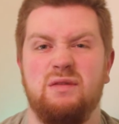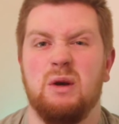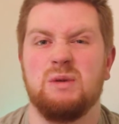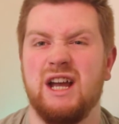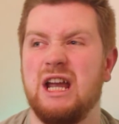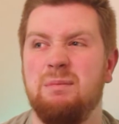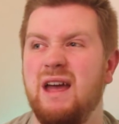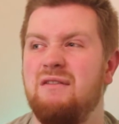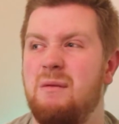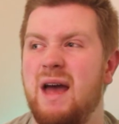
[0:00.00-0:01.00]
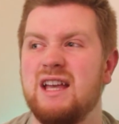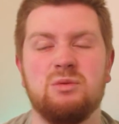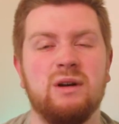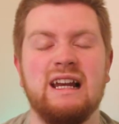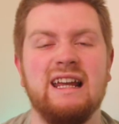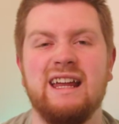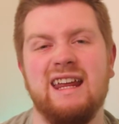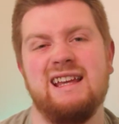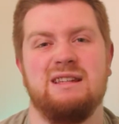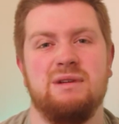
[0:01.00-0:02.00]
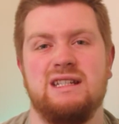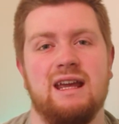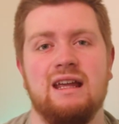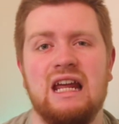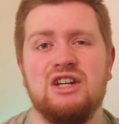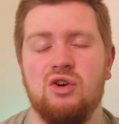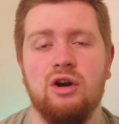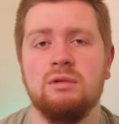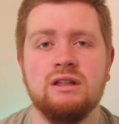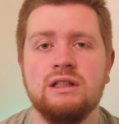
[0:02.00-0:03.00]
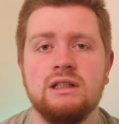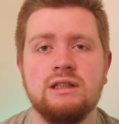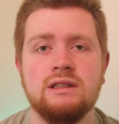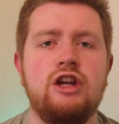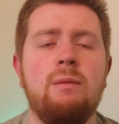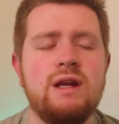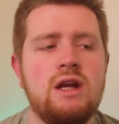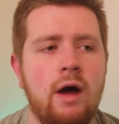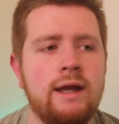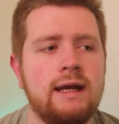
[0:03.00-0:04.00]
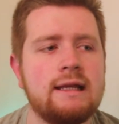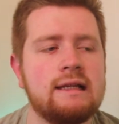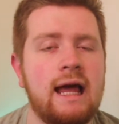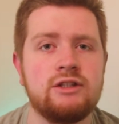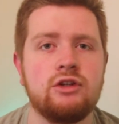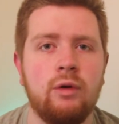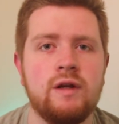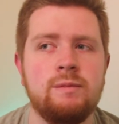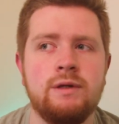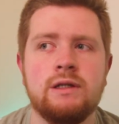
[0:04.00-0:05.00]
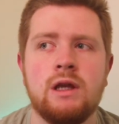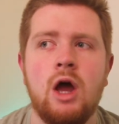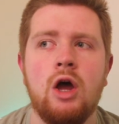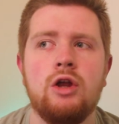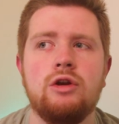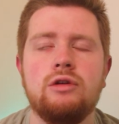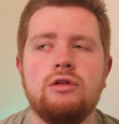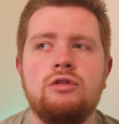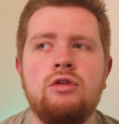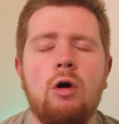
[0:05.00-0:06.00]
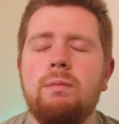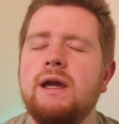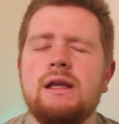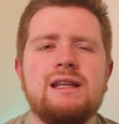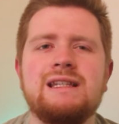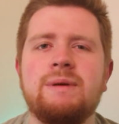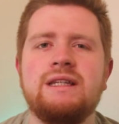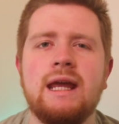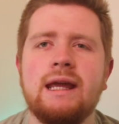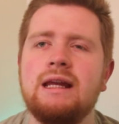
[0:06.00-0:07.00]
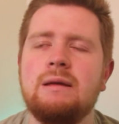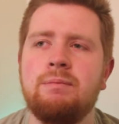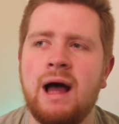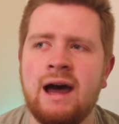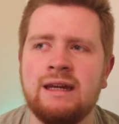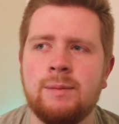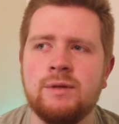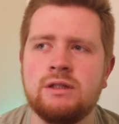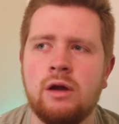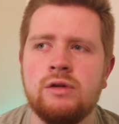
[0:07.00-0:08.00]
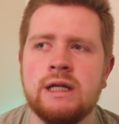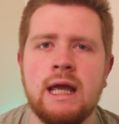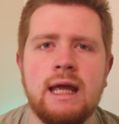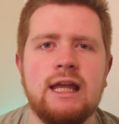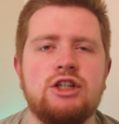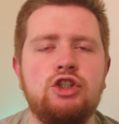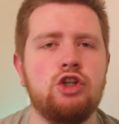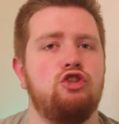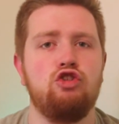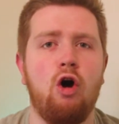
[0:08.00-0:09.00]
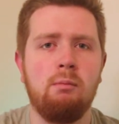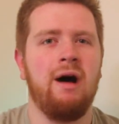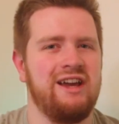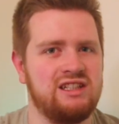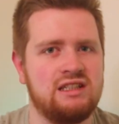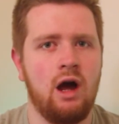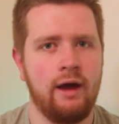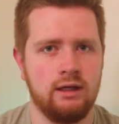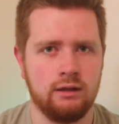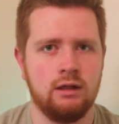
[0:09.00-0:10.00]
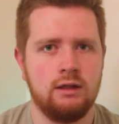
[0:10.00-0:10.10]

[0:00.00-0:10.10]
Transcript: feels like a bit of a mess, really, and it isn't particularly enjoyable. Number 9 is Last Christmas. Not because it's a particularly bad episode, it's just not my style.